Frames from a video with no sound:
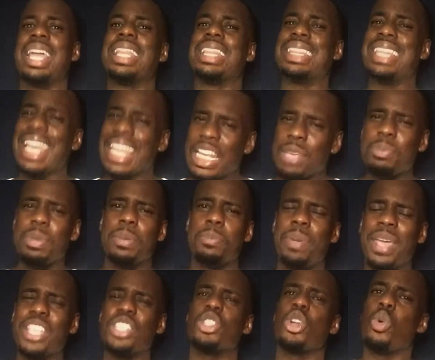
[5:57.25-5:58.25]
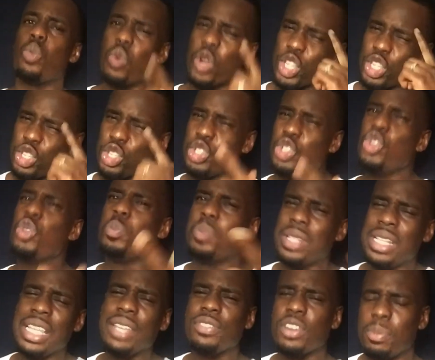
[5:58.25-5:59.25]
let it be based on what you
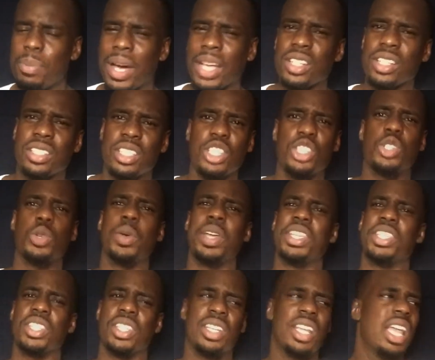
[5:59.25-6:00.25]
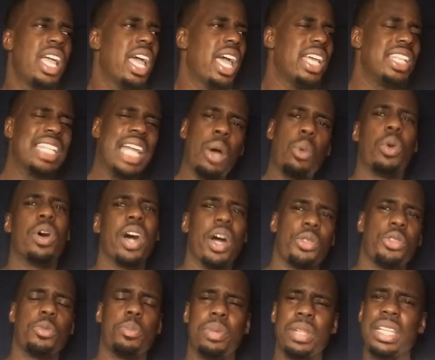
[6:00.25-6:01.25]
believe about the situation and not what
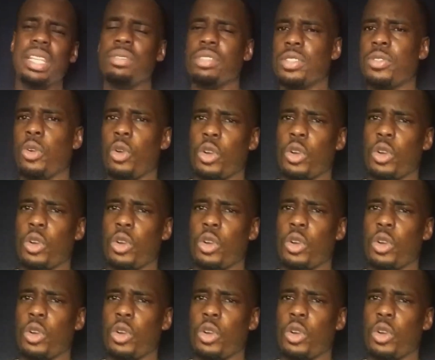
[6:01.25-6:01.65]
other believes for